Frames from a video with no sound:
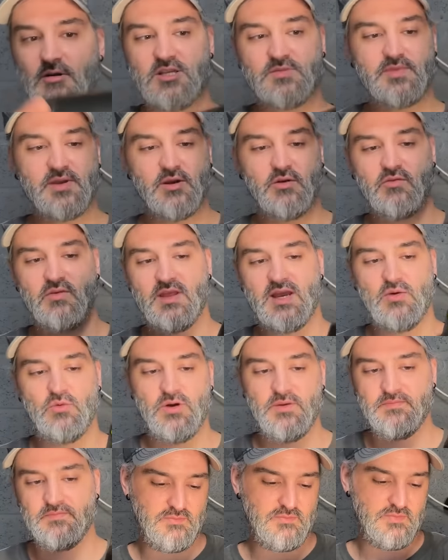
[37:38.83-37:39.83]
eyes peeled for that
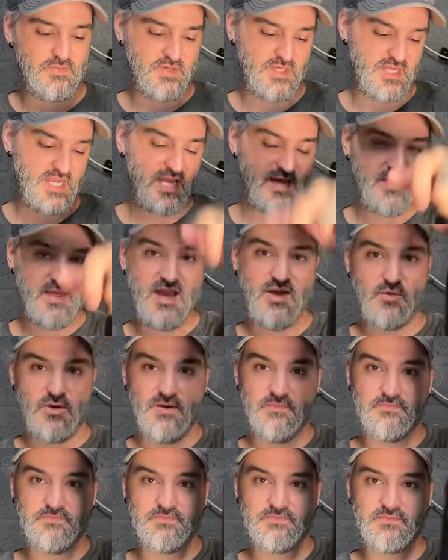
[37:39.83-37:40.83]
one. But yeah, that
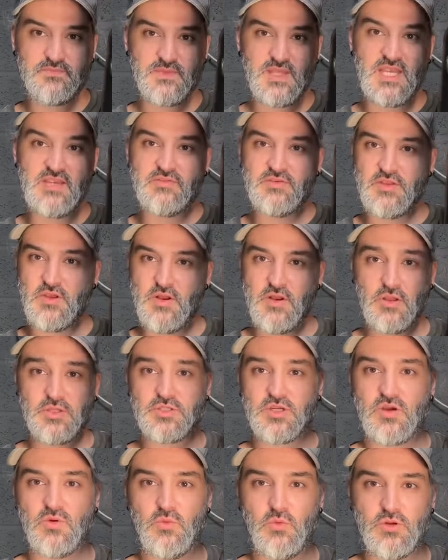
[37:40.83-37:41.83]
one, even though it looks
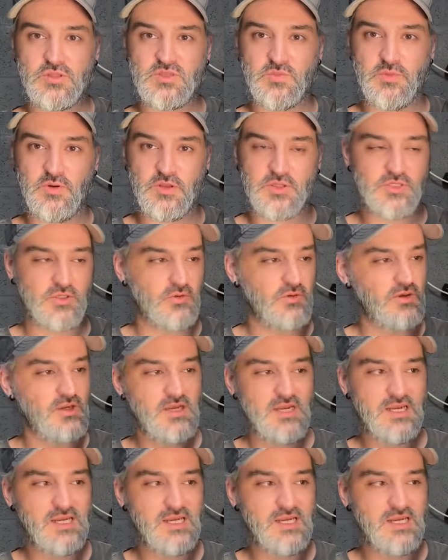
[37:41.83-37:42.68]
like a water bottle,